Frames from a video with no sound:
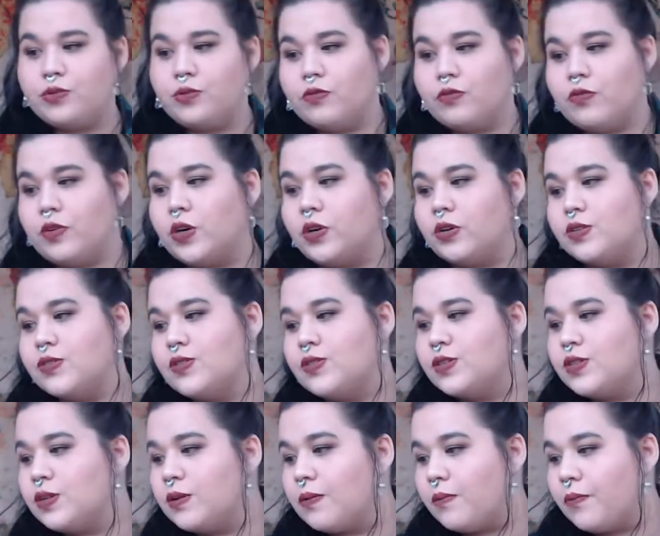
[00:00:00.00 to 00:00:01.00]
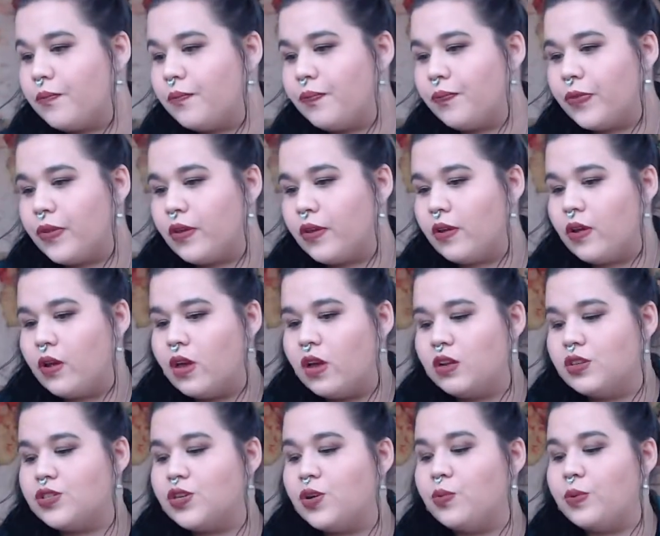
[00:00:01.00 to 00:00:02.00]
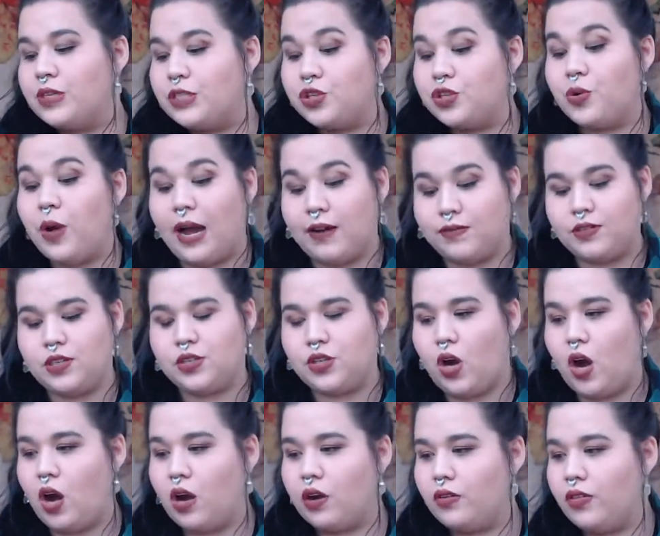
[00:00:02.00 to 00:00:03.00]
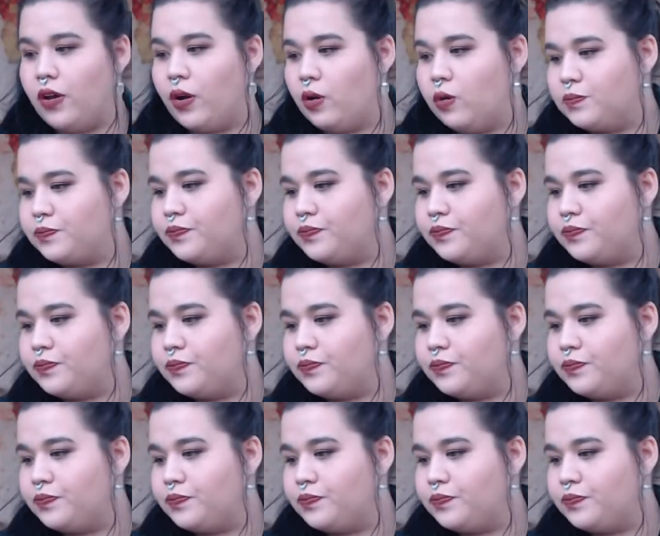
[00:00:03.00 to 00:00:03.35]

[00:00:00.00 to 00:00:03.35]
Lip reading: reversed. So we do have to talk, though.